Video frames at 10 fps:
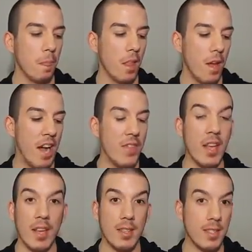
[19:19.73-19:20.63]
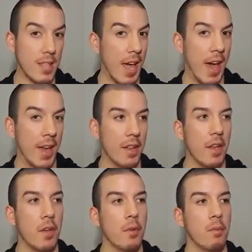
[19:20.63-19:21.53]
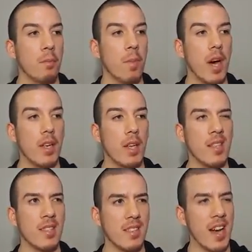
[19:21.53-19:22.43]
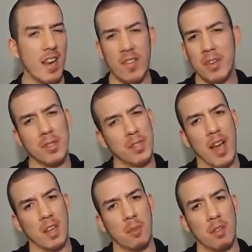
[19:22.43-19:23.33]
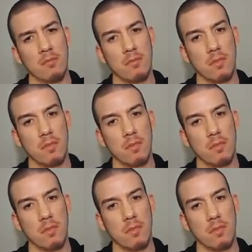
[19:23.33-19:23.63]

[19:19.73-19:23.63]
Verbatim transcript: I think it's sad, but it's kind of understandable